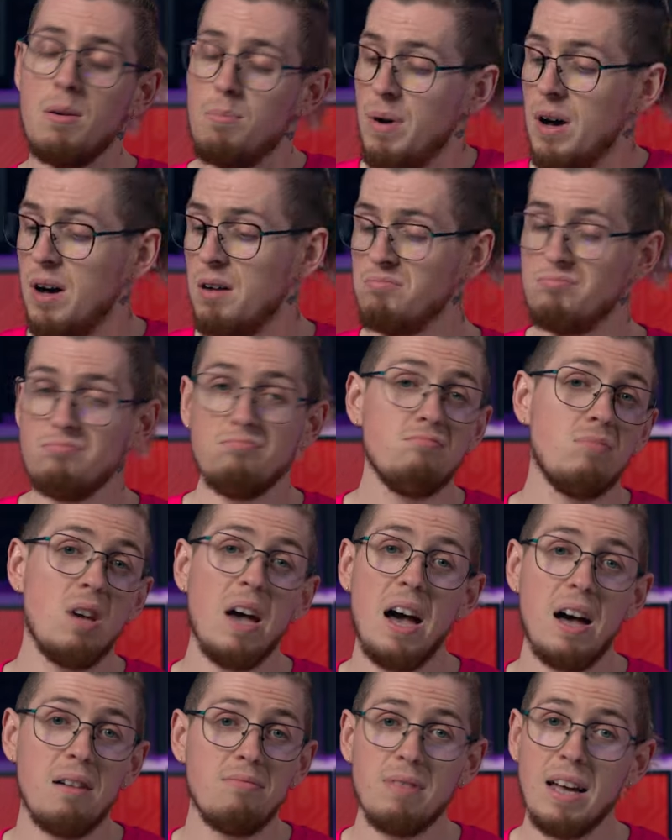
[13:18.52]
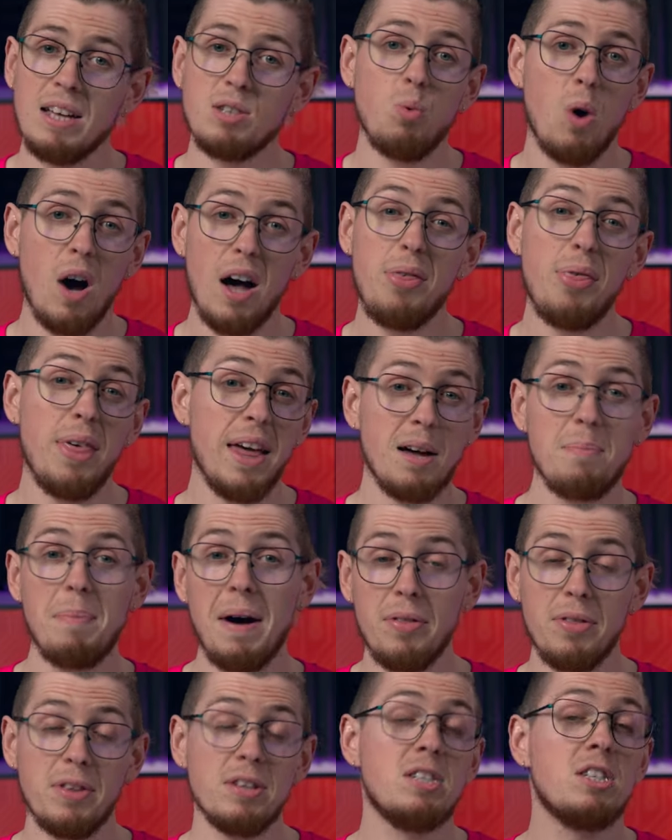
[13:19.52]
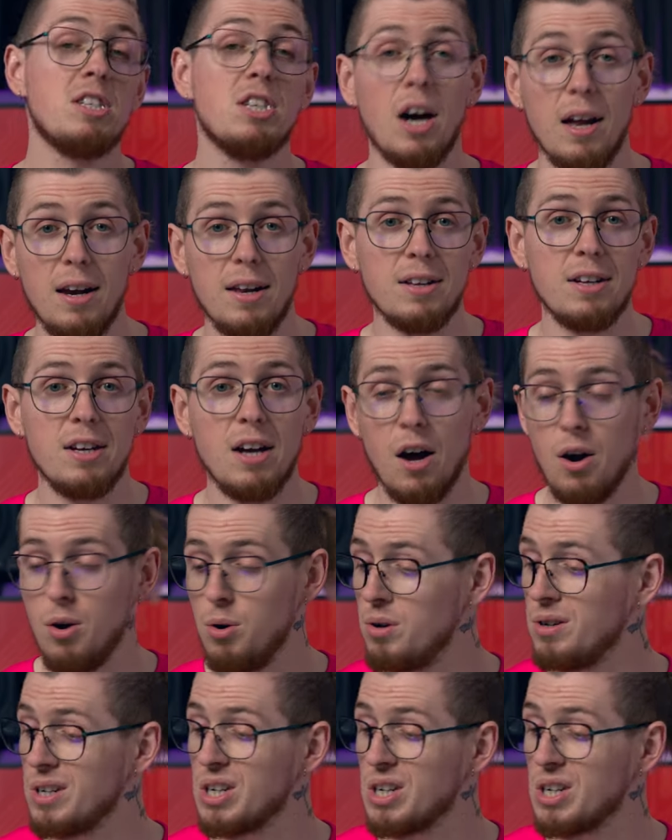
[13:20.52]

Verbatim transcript: But yeah, that's what I think about the Skull & Co.